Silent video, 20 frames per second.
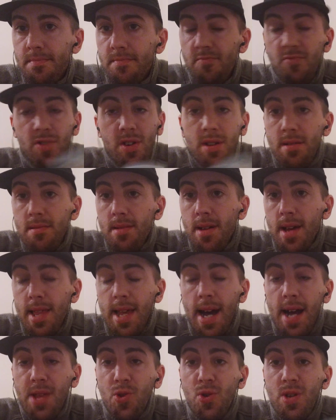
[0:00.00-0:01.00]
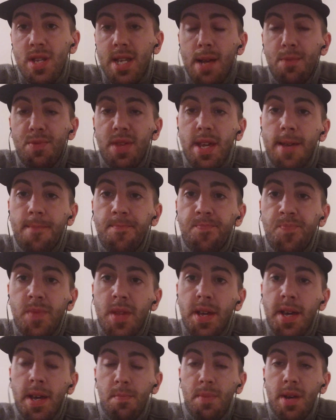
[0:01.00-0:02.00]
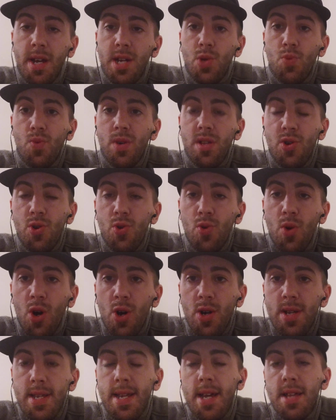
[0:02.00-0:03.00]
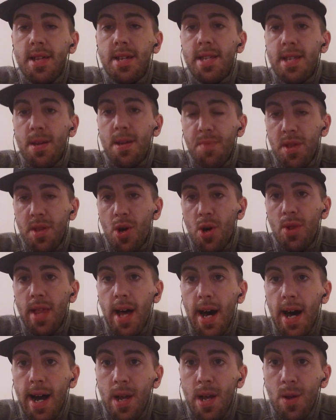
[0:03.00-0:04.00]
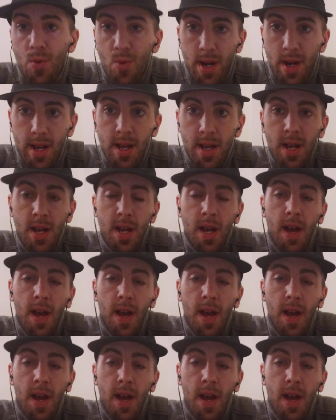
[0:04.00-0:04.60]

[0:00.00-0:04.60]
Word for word: Really, and I do the same thing. Because when you are selling something online, right,